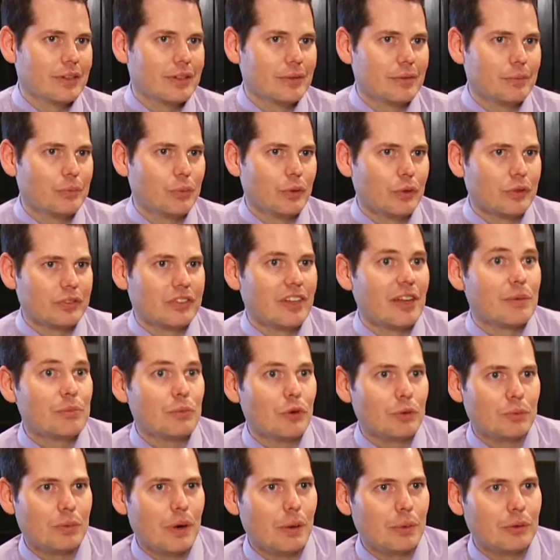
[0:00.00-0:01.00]
than
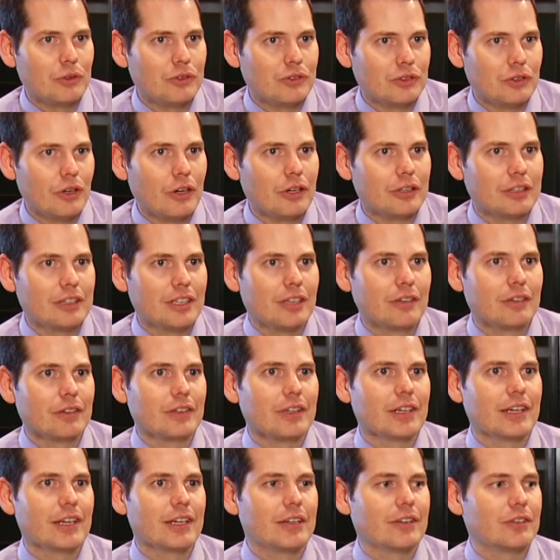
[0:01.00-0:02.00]
same book published in
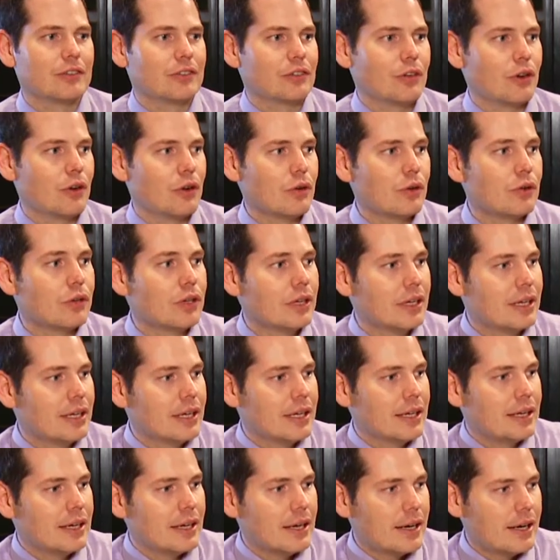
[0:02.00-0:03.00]
hardcover. And so
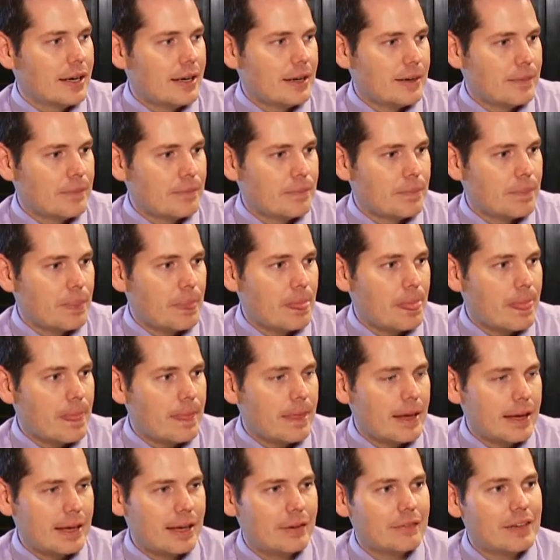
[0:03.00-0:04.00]
that
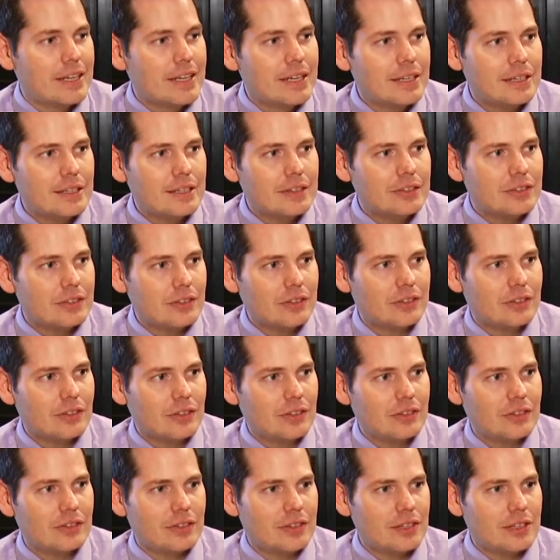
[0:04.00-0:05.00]
kind of
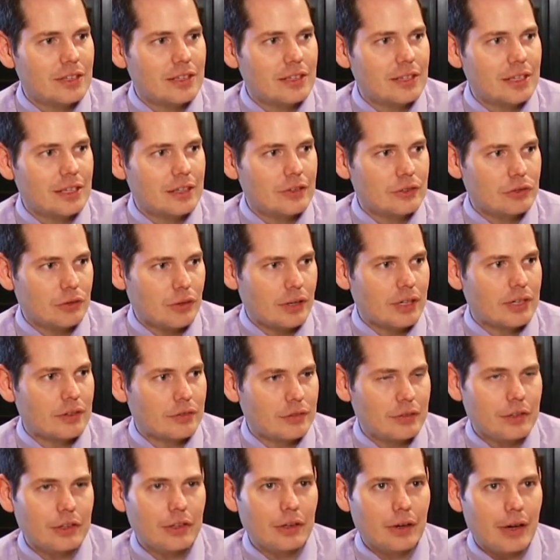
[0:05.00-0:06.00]
inconsistency in trying
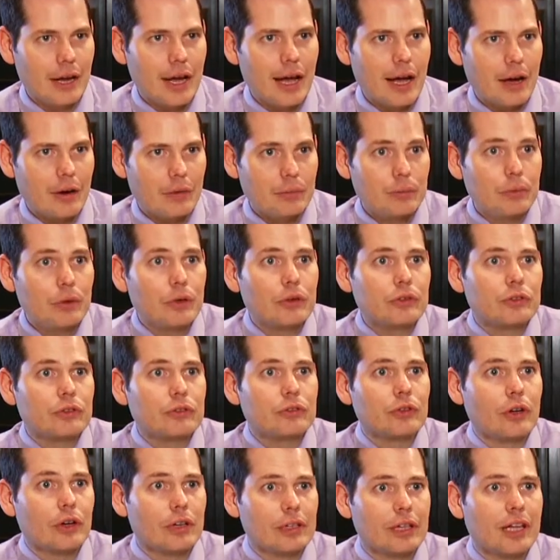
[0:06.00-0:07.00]
to figure out how
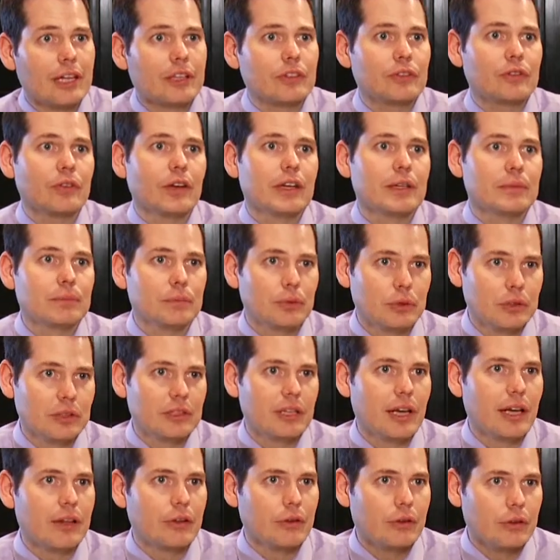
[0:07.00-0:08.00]
books are classified and put
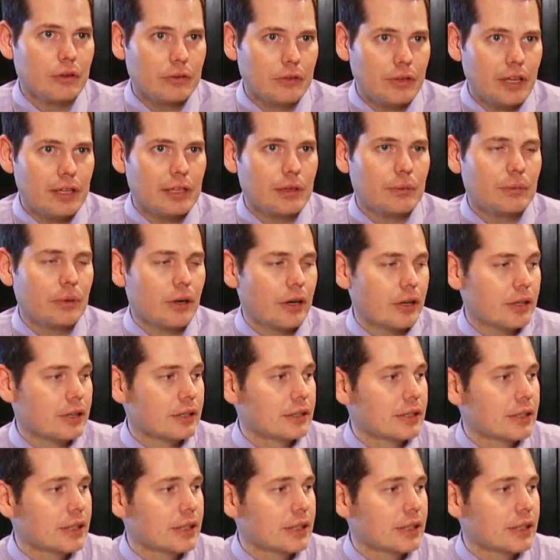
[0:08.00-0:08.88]
together or taken apart,